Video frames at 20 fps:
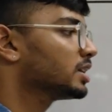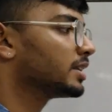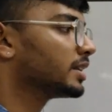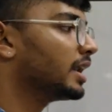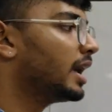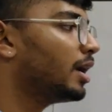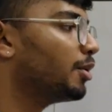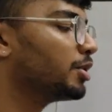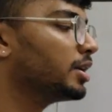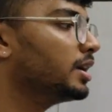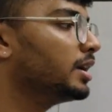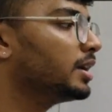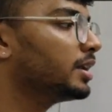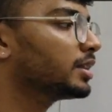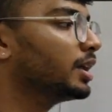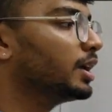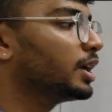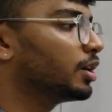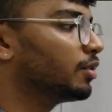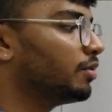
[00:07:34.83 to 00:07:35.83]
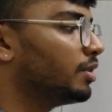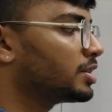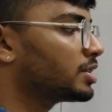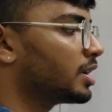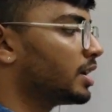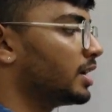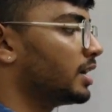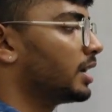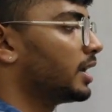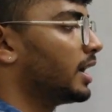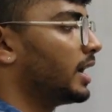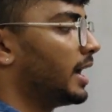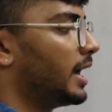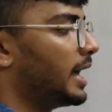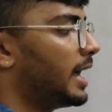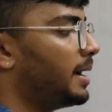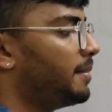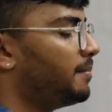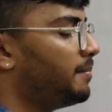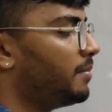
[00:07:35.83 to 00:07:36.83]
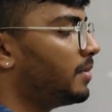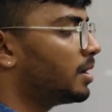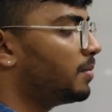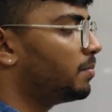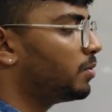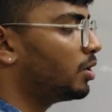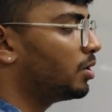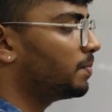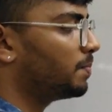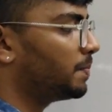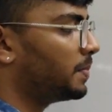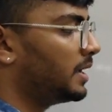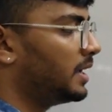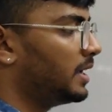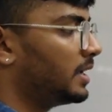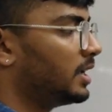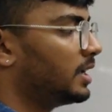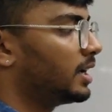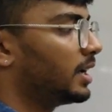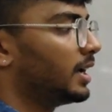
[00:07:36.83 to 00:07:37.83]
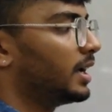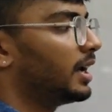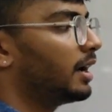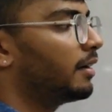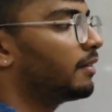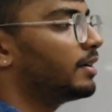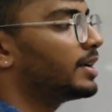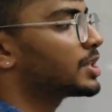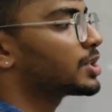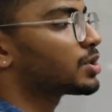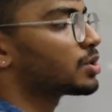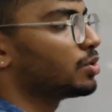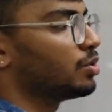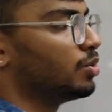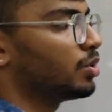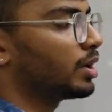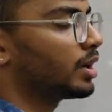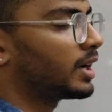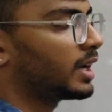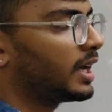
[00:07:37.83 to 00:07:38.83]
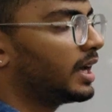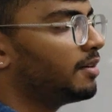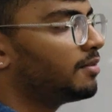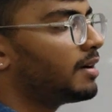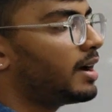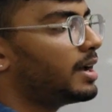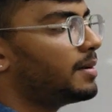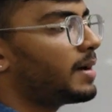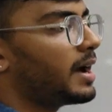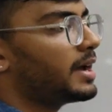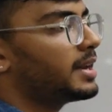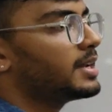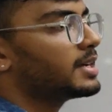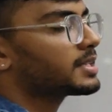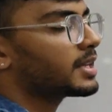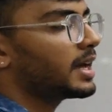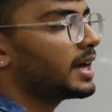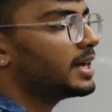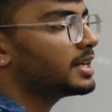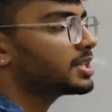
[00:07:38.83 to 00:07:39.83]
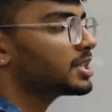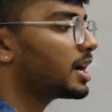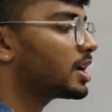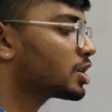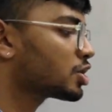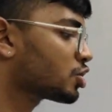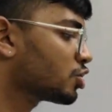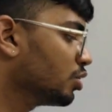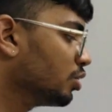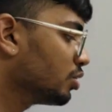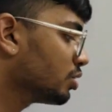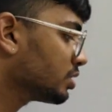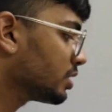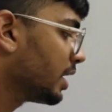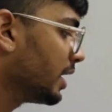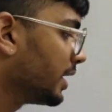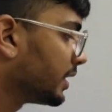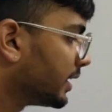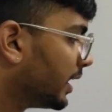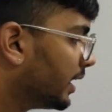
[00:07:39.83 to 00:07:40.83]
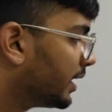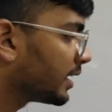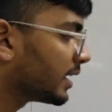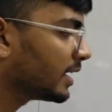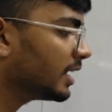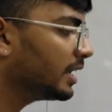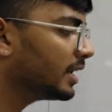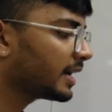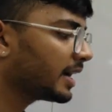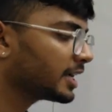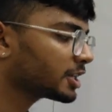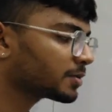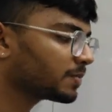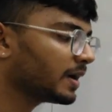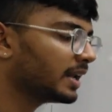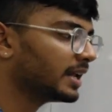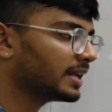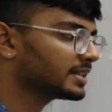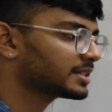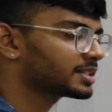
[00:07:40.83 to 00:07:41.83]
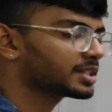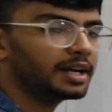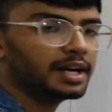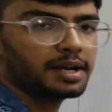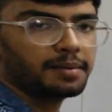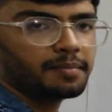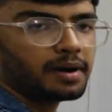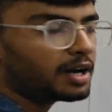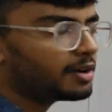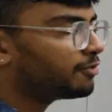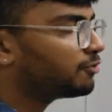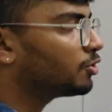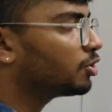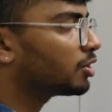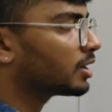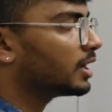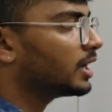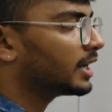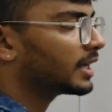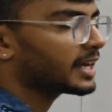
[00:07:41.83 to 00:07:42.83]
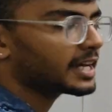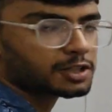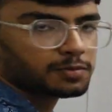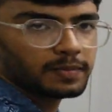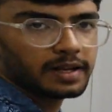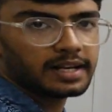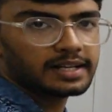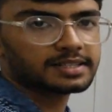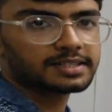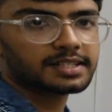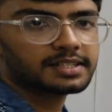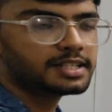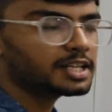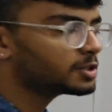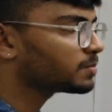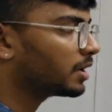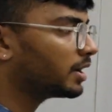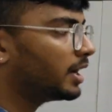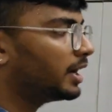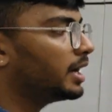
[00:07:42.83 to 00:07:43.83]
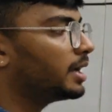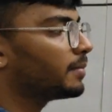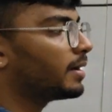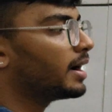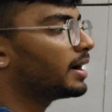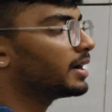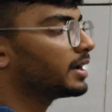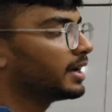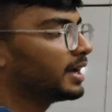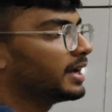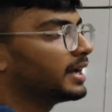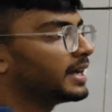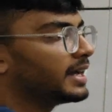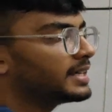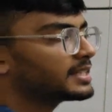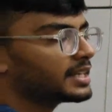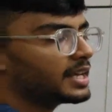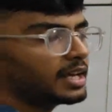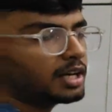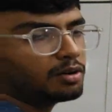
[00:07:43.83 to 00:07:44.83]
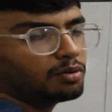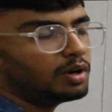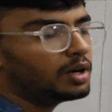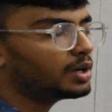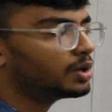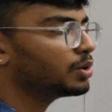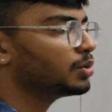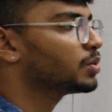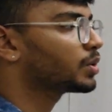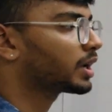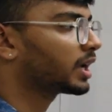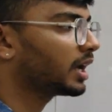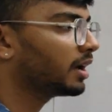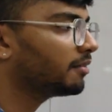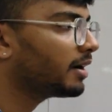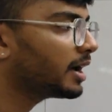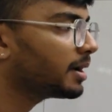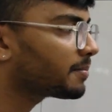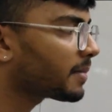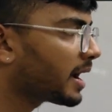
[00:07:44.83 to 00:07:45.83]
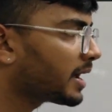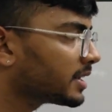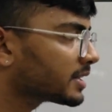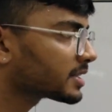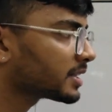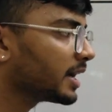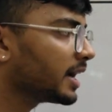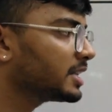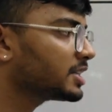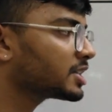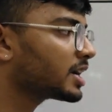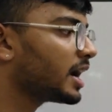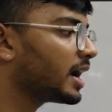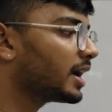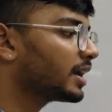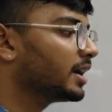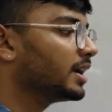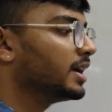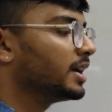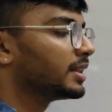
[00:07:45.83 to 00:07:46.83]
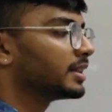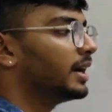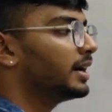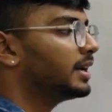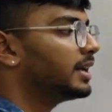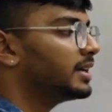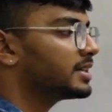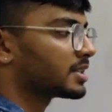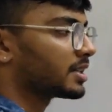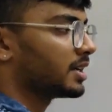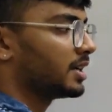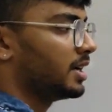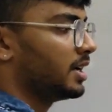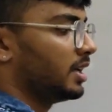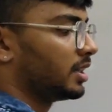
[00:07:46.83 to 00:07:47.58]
Now here the equation m upon p equals to ky minus hr shows that real cash balance, the demand for real cash balance, this is money demand, is equal to ky minus hr, that is